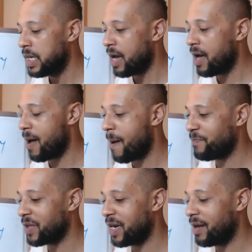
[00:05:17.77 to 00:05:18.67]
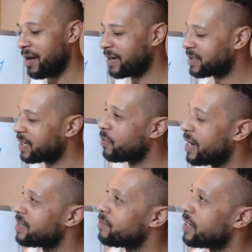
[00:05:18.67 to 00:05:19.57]
I don't know
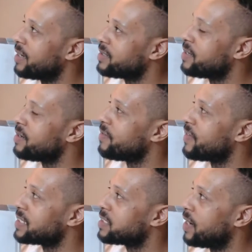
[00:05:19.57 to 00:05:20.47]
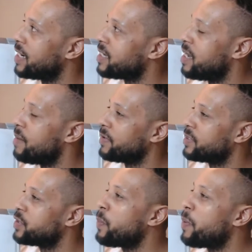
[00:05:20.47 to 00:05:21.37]
if that's the right term,
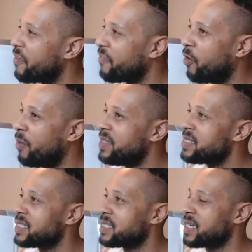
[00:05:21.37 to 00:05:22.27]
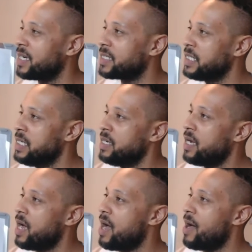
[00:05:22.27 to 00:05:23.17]
but super performance as such,
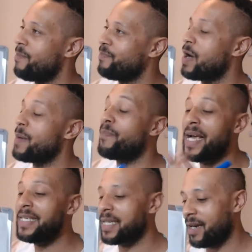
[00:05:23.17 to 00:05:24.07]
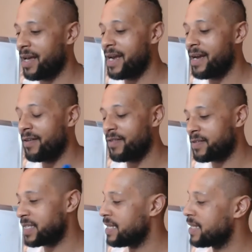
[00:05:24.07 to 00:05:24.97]
where basically I've
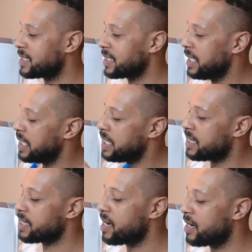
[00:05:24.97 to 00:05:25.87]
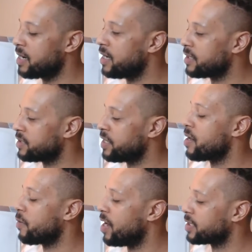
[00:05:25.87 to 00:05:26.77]
seen this. There's a young student
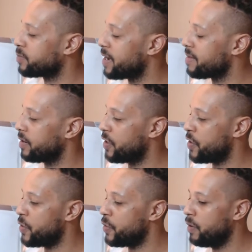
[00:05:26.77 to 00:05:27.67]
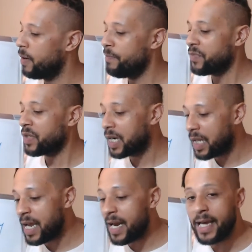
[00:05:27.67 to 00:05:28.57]
I worked with who
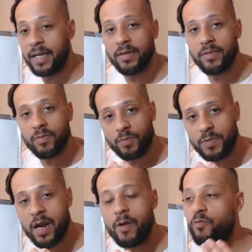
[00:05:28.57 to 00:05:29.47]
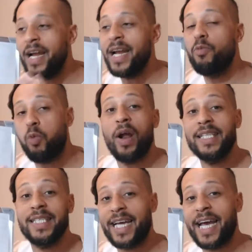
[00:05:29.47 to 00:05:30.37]
clearly, really
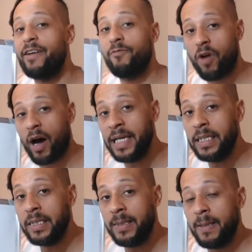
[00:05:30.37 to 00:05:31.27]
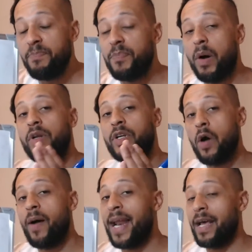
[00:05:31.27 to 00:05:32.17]
wanted to get it right, but would
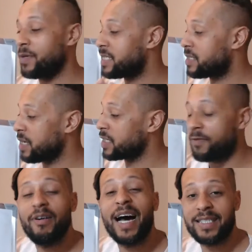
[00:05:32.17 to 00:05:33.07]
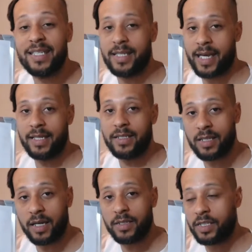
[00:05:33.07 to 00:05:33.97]
go at it with such veracity and
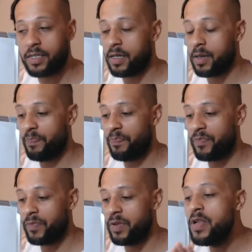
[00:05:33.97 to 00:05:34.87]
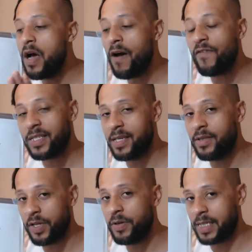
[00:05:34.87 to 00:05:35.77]
such nervous
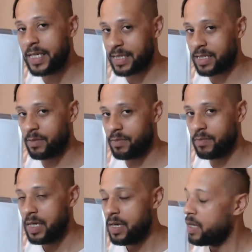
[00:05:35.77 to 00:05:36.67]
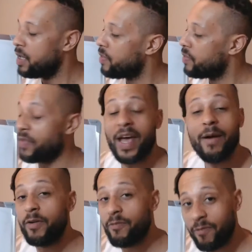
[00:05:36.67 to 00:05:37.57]
enthusiasm that they
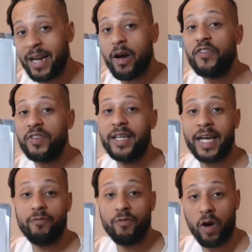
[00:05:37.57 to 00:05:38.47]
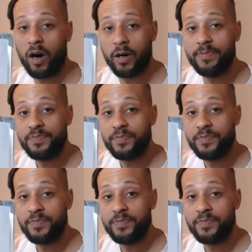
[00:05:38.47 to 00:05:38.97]
would really often get it wrong.